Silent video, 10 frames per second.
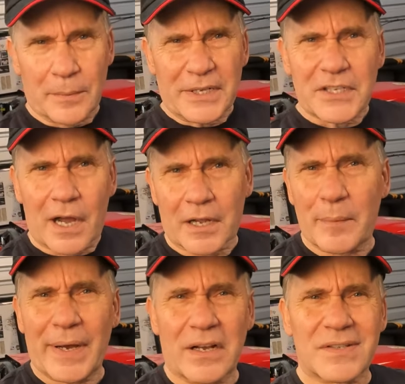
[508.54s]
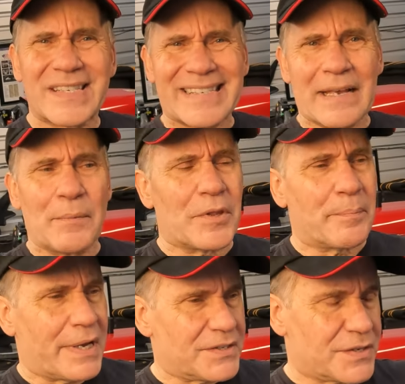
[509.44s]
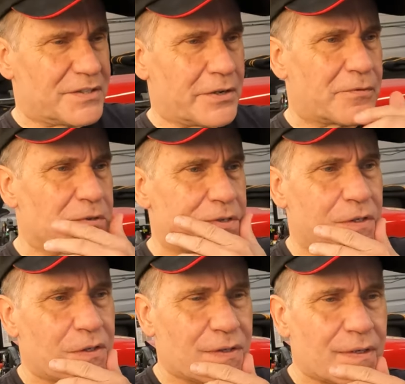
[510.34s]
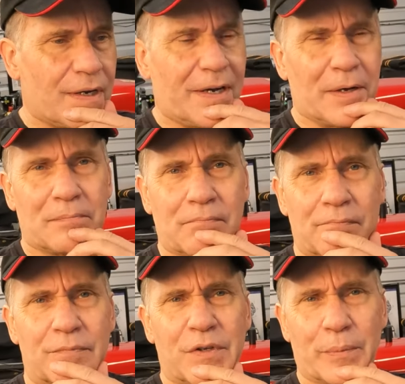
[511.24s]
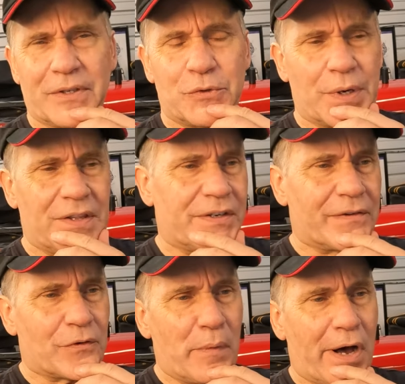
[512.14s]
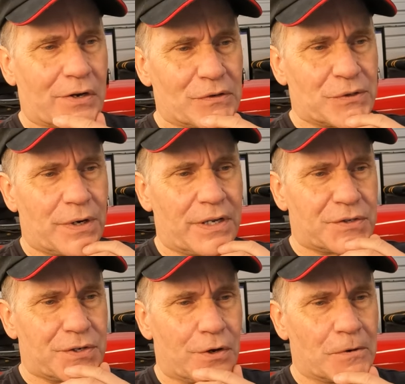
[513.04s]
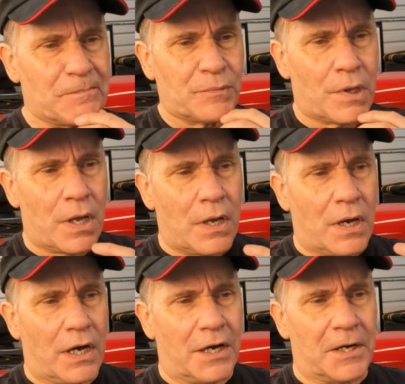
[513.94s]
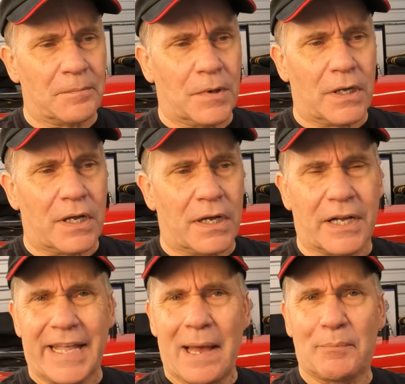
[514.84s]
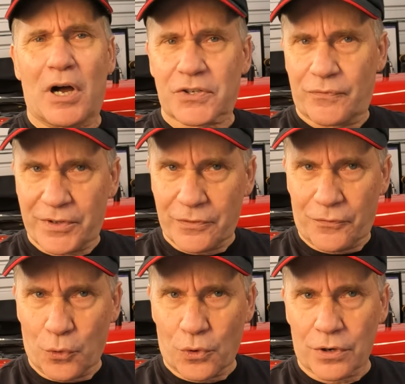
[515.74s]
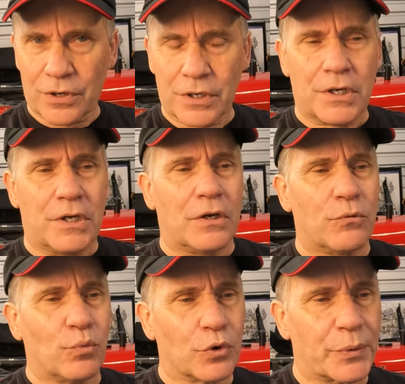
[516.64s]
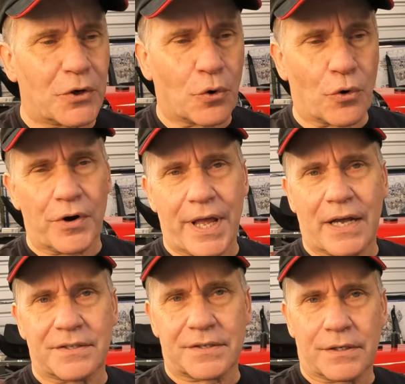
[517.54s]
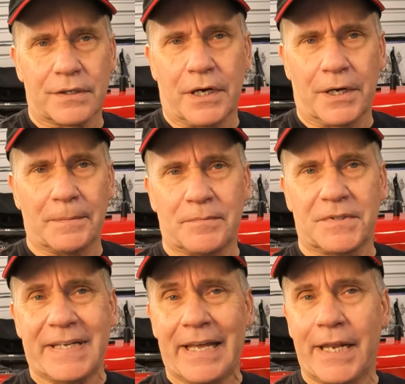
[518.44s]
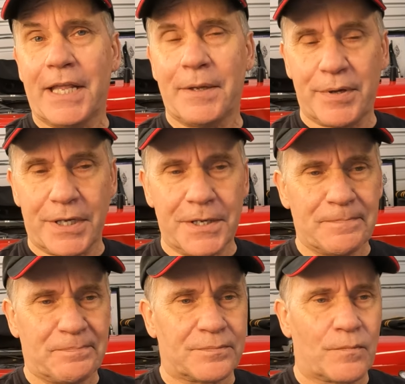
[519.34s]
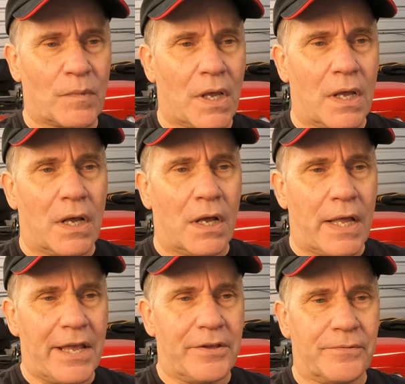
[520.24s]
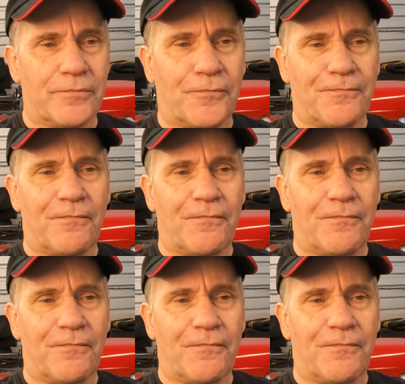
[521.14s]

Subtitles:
let me talk about some of the basic differences, you know, between the different models, right? So a Cambox V4 will record at 1080p, a